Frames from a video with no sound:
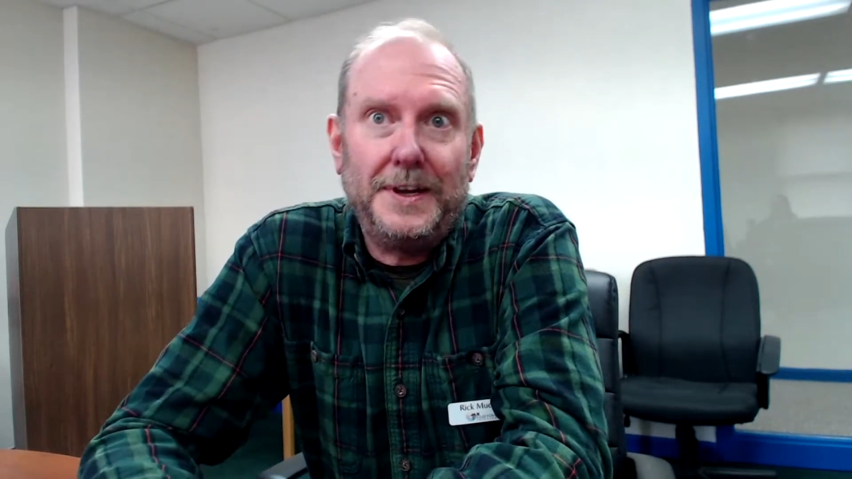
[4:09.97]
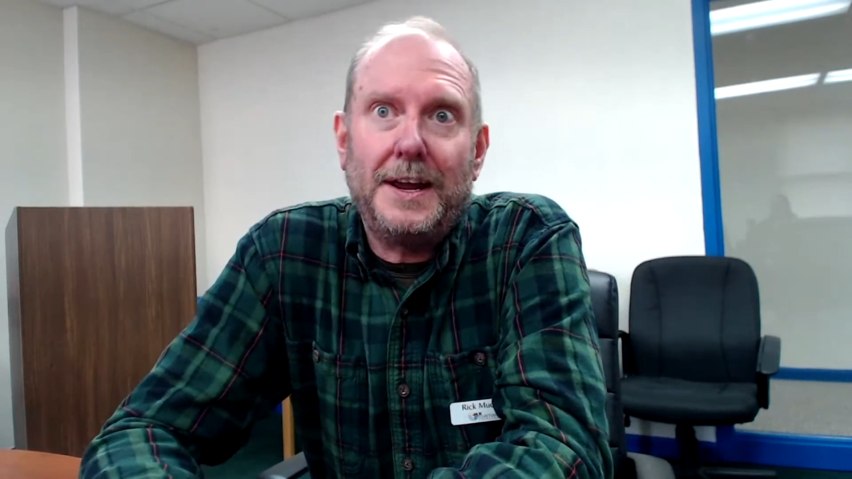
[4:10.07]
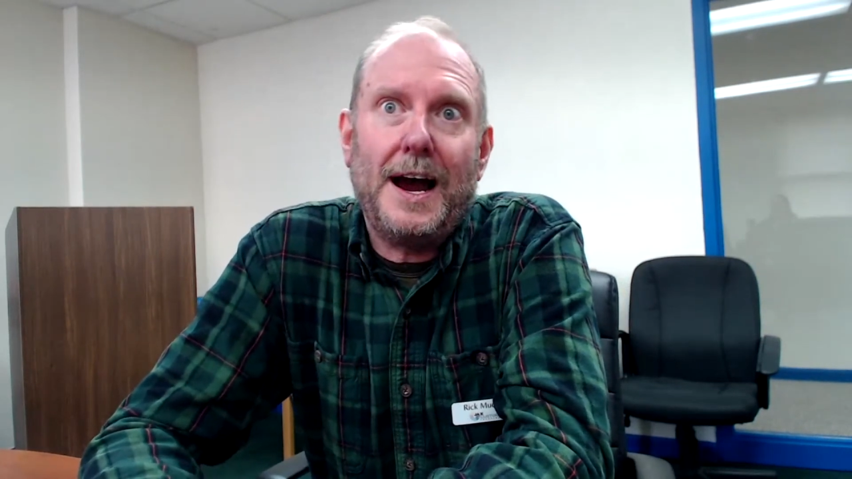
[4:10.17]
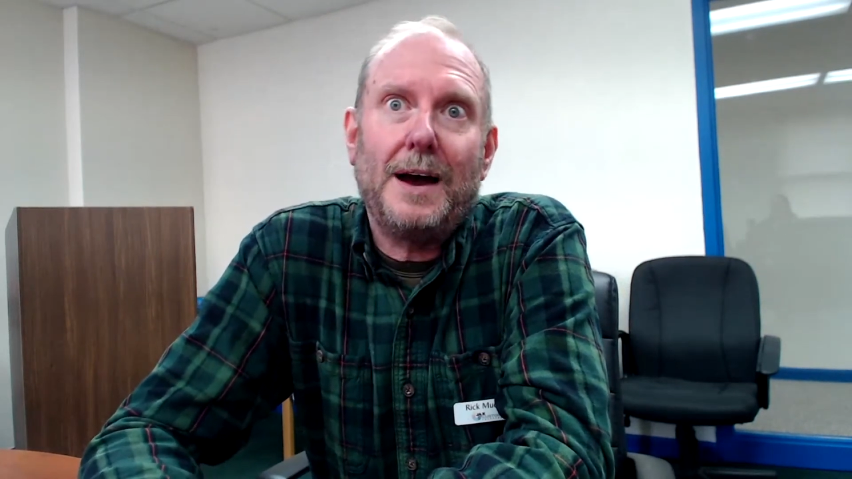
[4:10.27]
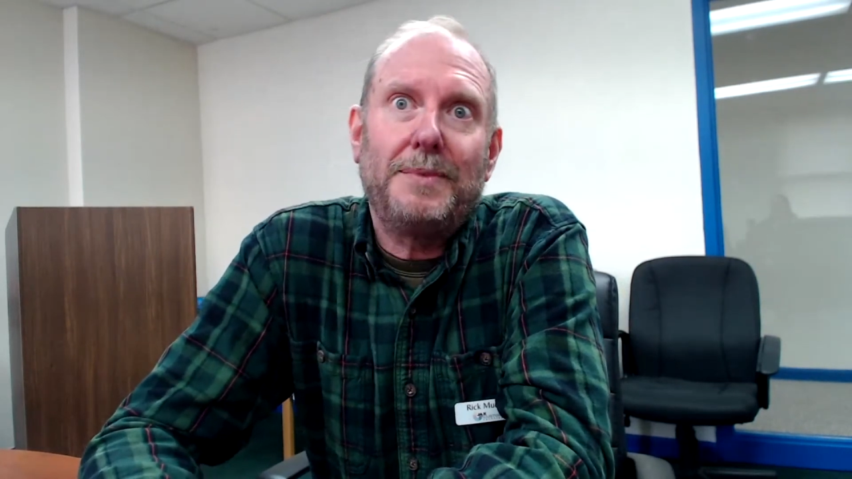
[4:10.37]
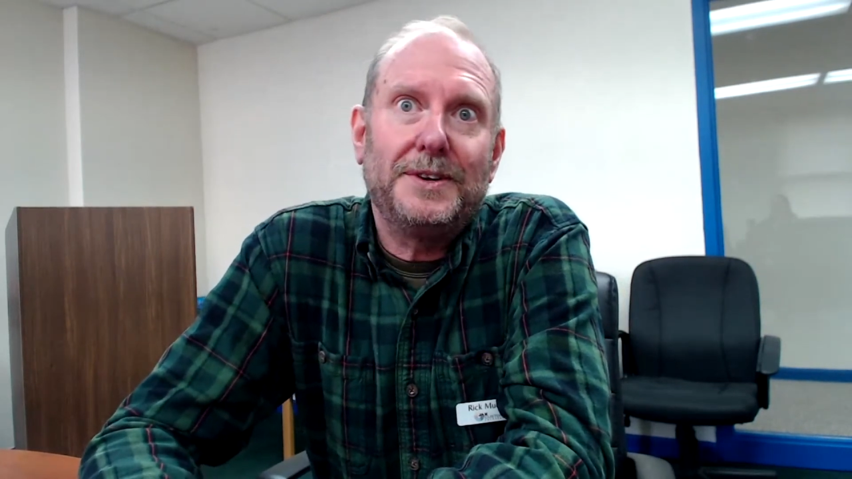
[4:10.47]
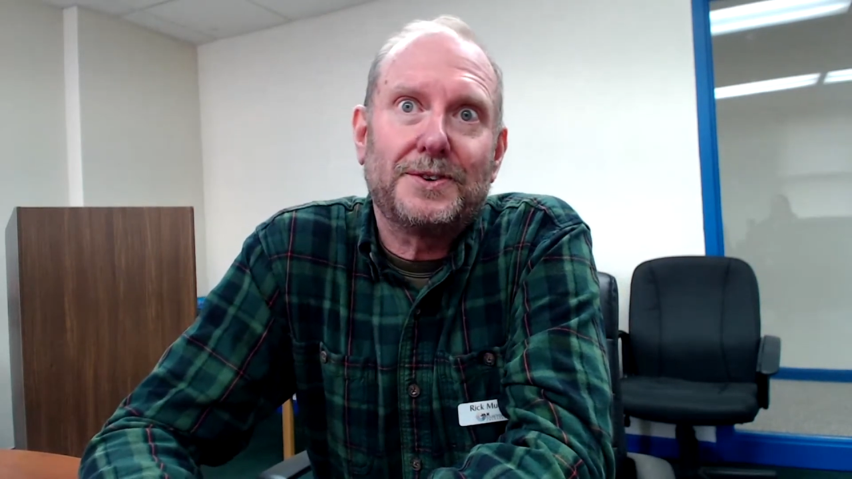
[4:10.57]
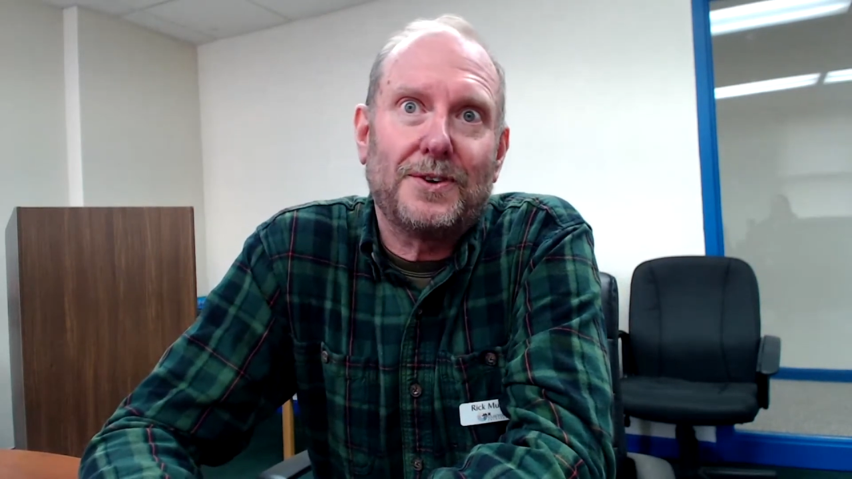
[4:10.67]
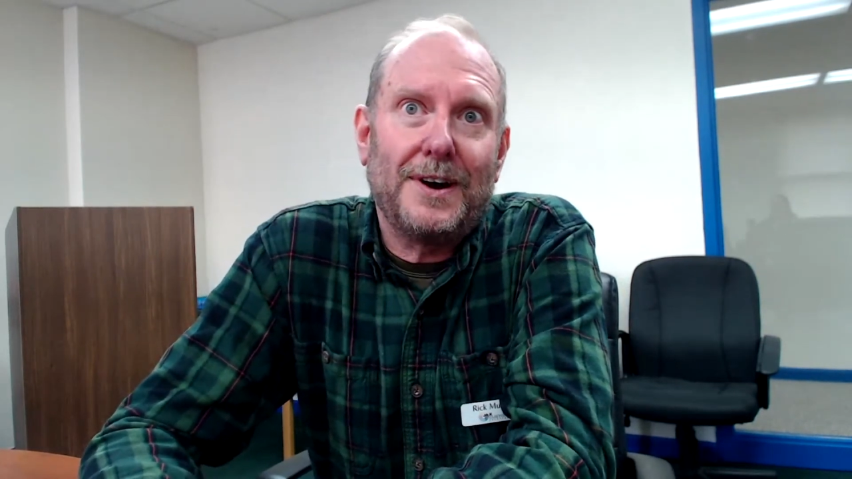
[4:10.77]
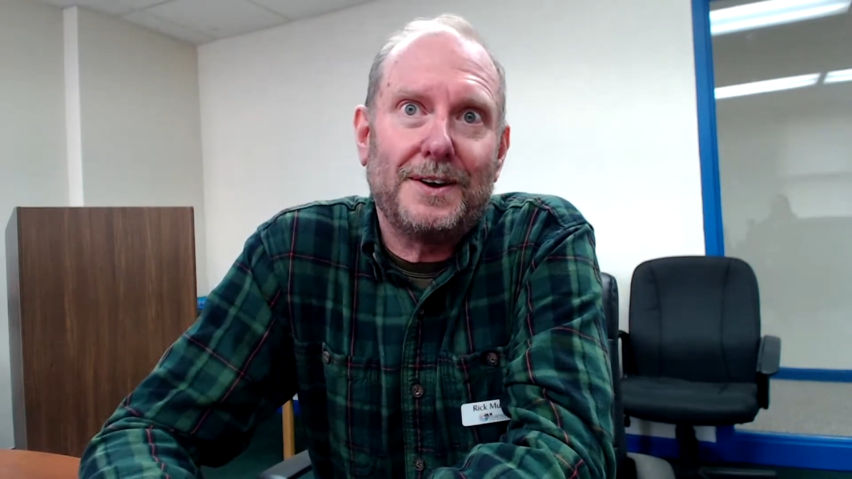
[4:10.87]
copies
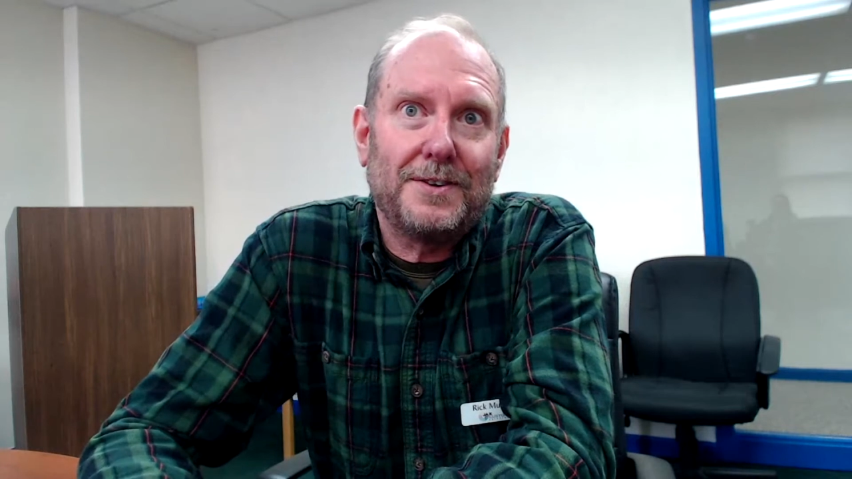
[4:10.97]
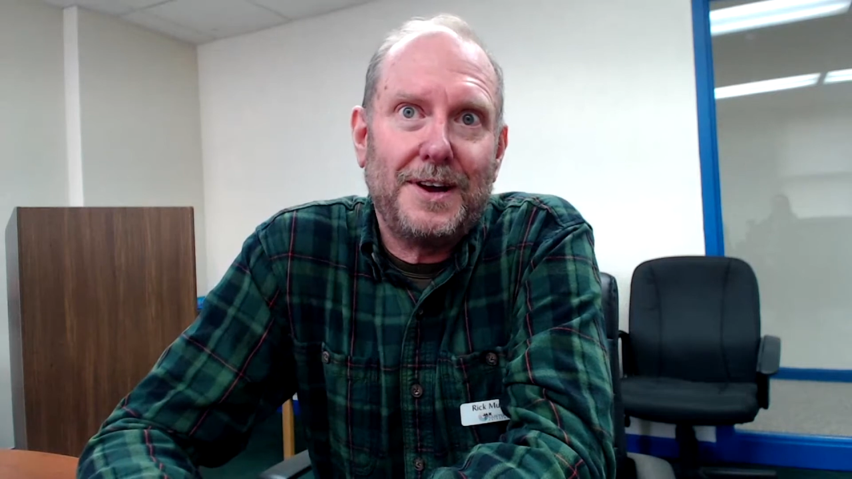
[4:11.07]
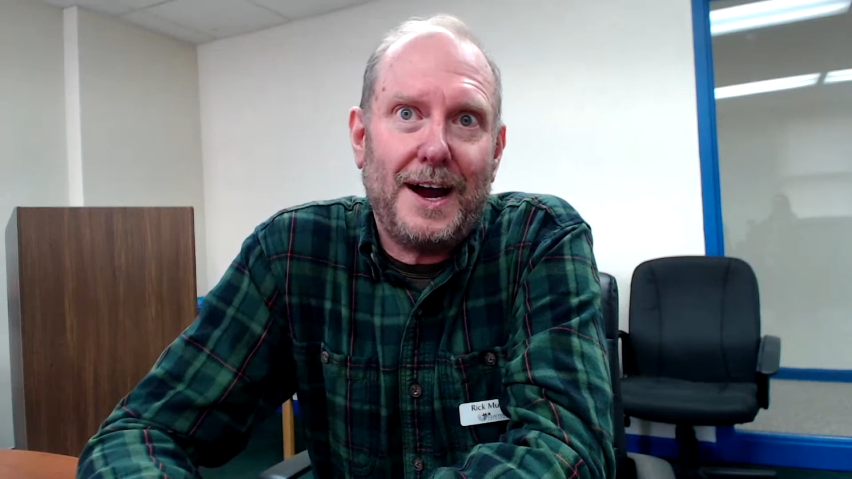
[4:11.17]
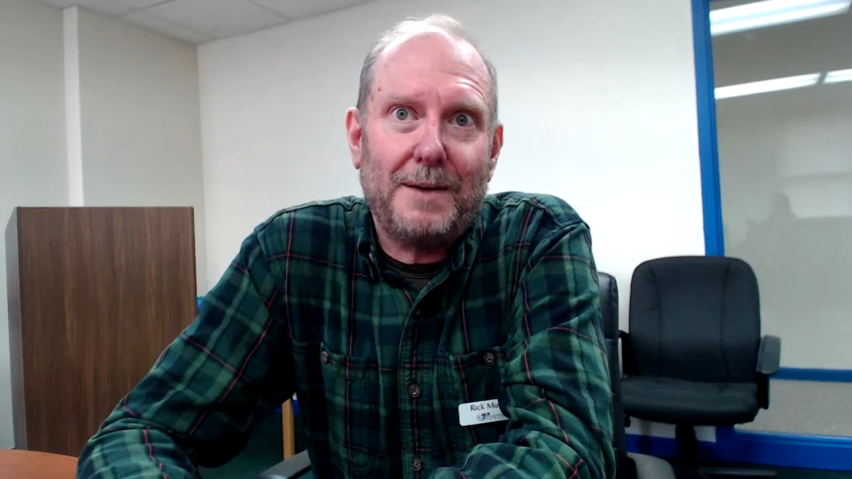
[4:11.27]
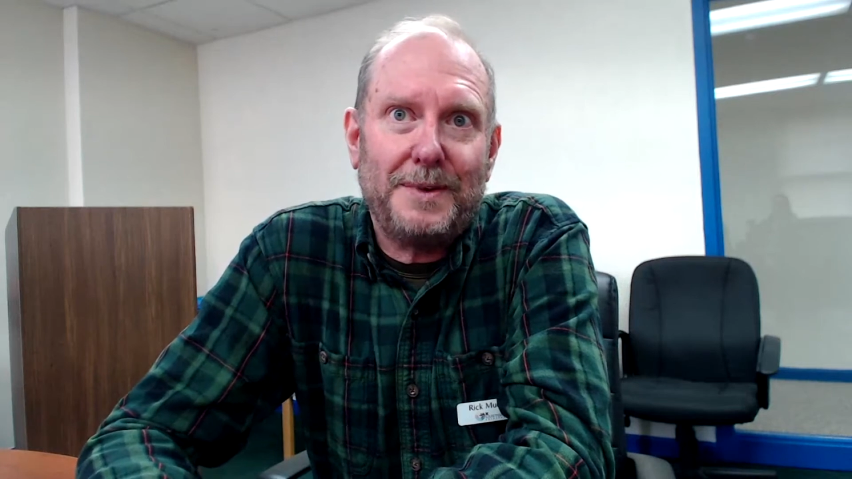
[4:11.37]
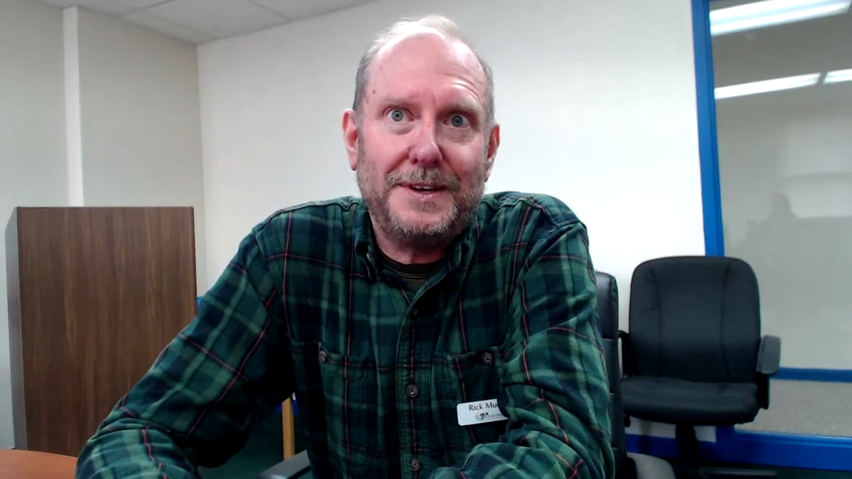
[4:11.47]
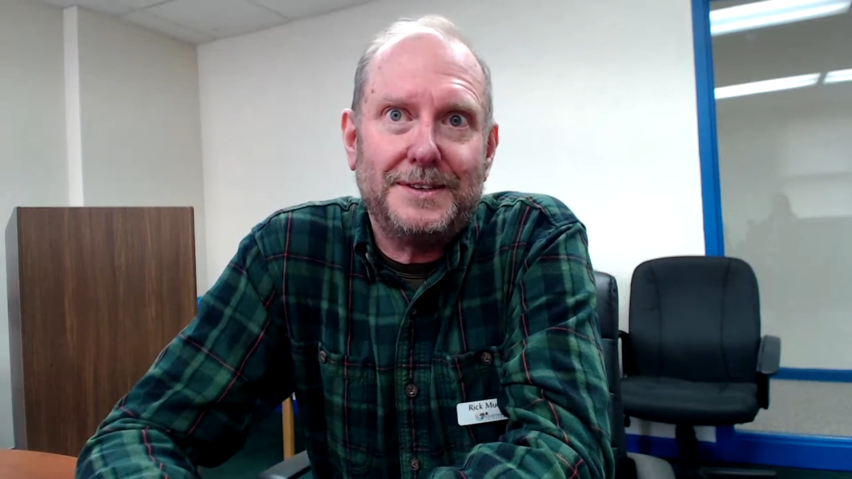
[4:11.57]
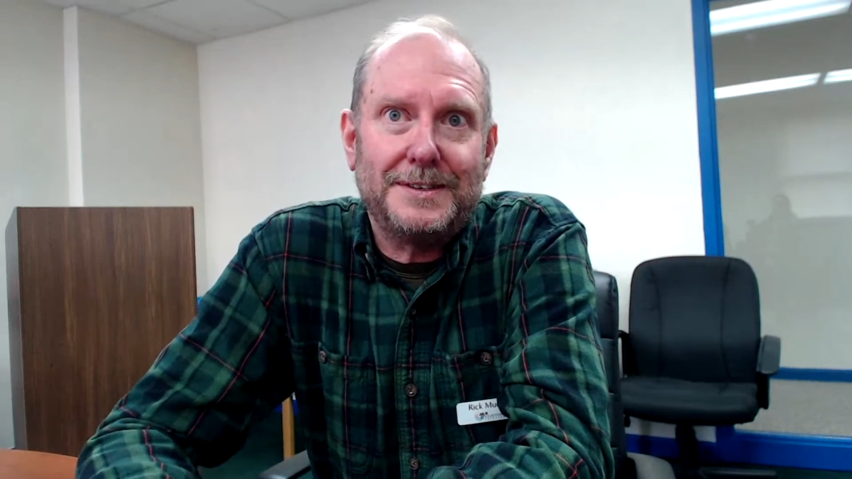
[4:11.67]
or 100 copies,